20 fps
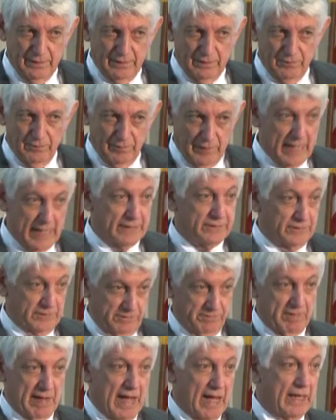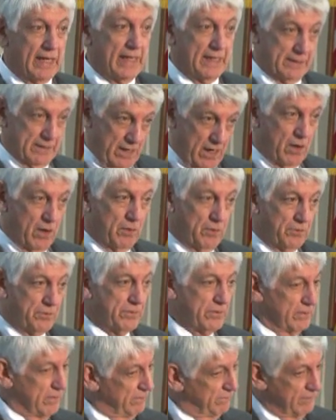without just violating the oath.
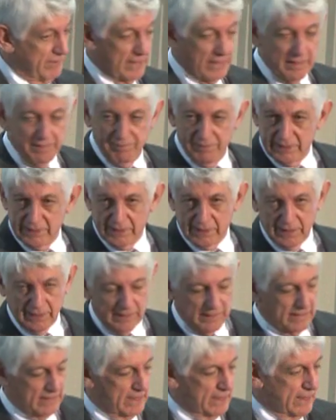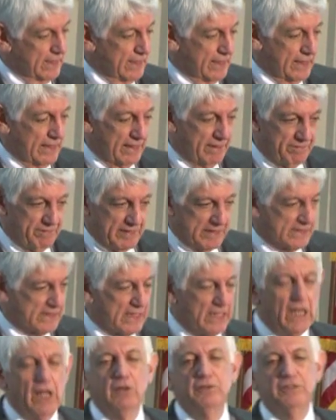If it's
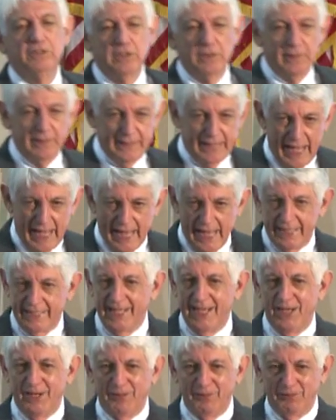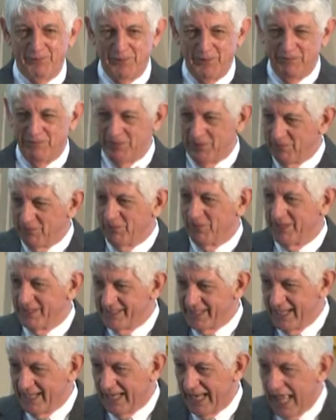close to a tie, they'll root for the one
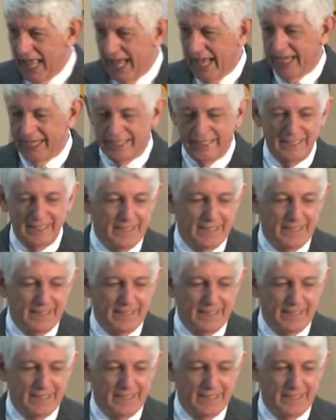they like.